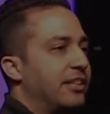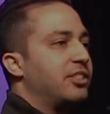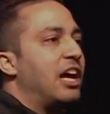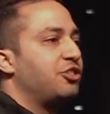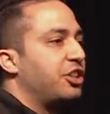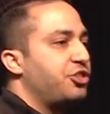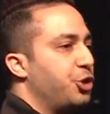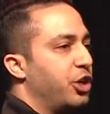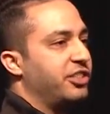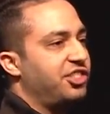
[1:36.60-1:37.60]
It's not just
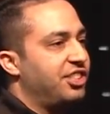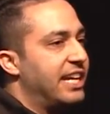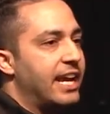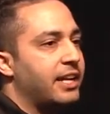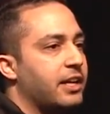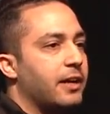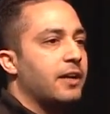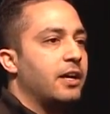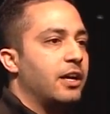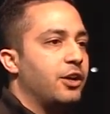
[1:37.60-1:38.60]
you could see it,
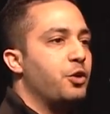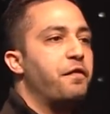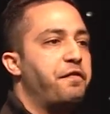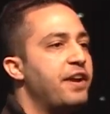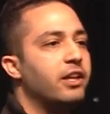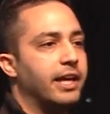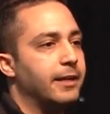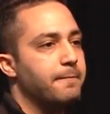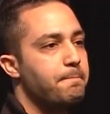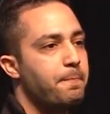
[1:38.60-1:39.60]
you feel
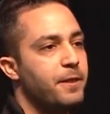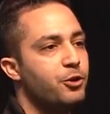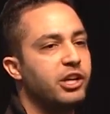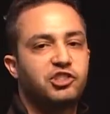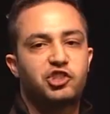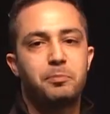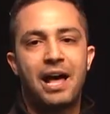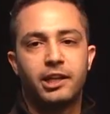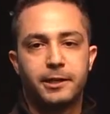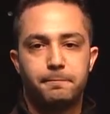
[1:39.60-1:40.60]
it, you could
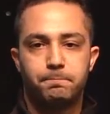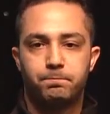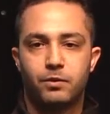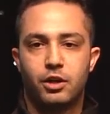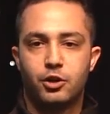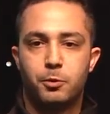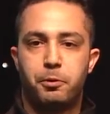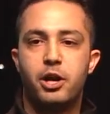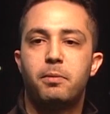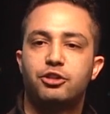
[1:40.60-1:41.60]
smell it, you
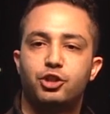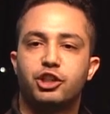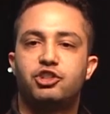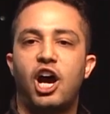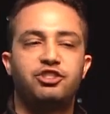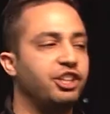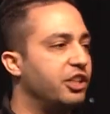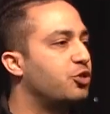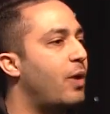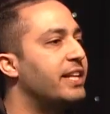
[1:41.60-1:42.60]
could touch
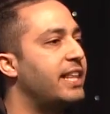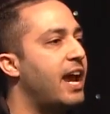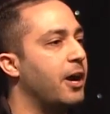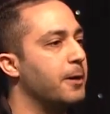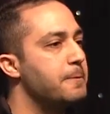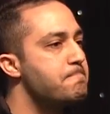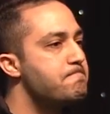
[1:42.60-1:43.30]
it, it's right there.